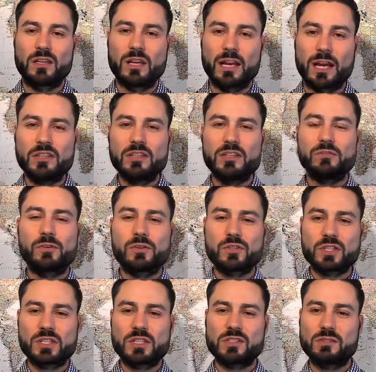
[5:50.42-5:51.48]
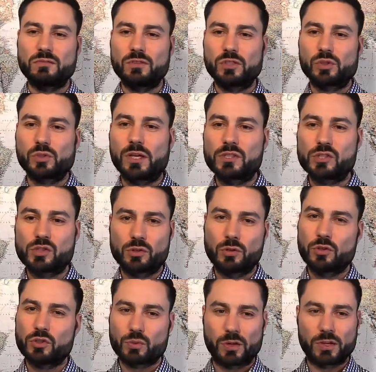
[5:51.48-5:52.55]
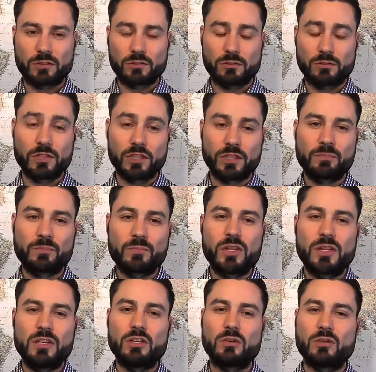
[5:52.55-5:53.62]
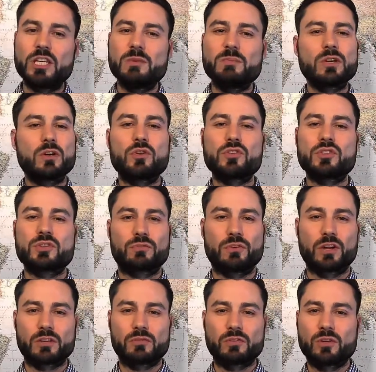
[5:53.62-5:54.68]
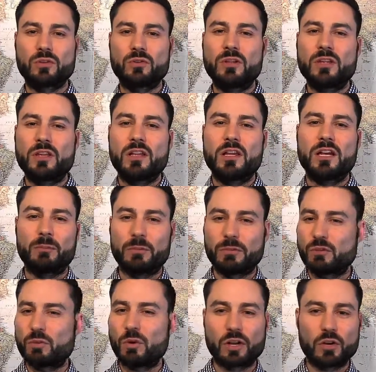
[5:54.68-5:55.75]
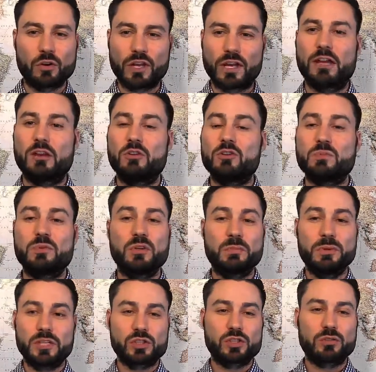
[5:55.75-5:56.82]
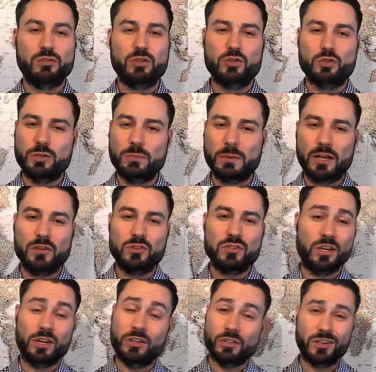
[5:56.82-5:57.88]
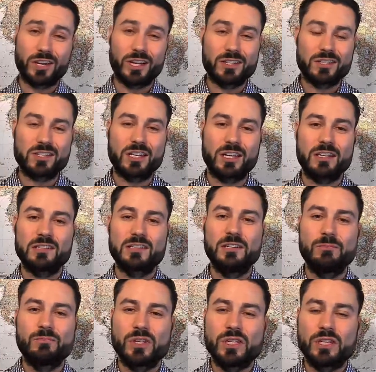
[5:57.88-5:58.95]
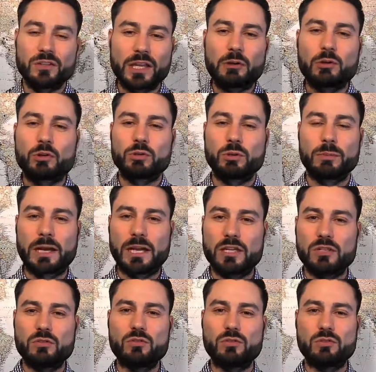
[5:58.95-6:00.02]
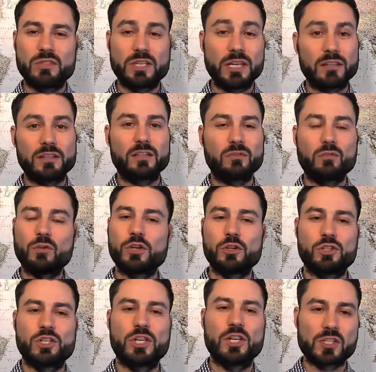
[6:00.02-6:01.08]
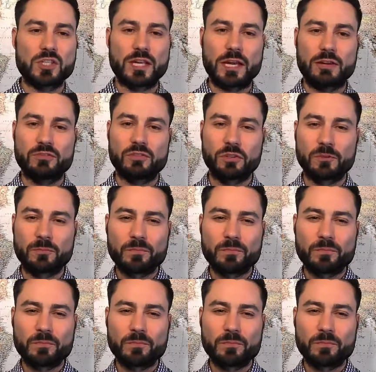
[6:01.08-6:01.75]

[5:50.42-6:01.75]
I think the first thing is to visualize your goals regularly. Keep the goals in front of you. If you want to own a house, put a picture of your dream house on your nightstand. That will remind you daily of what you're chasing after.